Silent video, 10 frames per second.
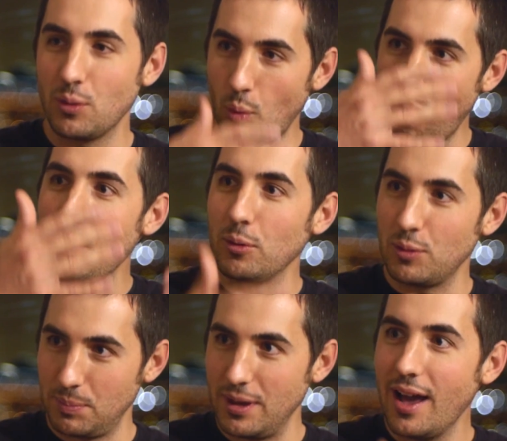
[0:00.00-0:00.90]
but the wallpaper's
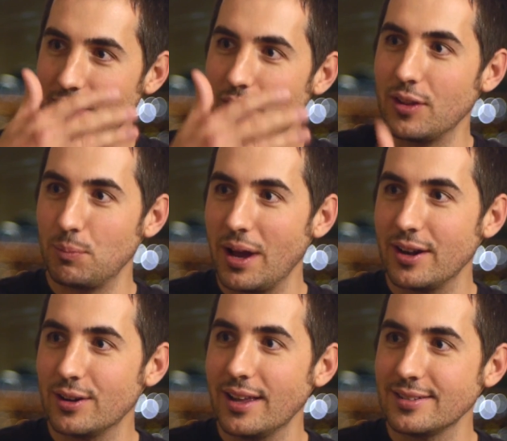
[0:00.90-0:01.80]
like behind
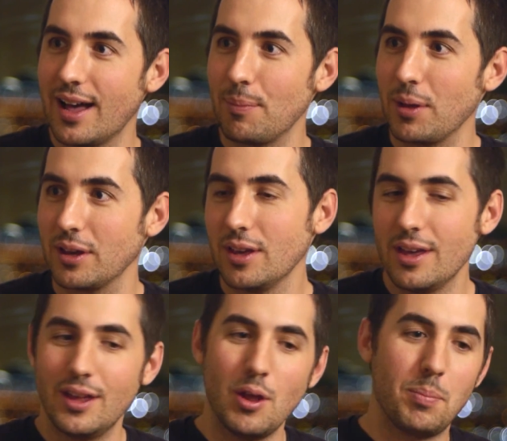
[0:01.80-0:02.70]
your desktop, like
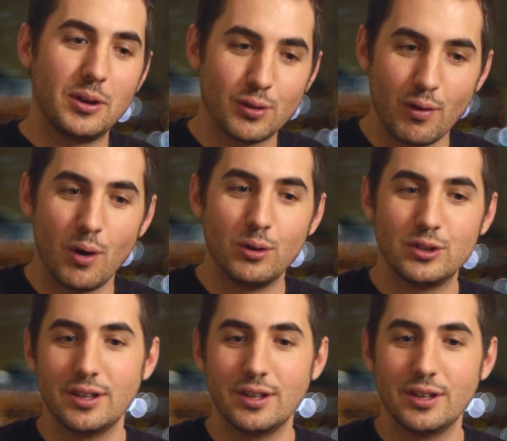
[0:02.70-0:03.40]
a picture of ocean.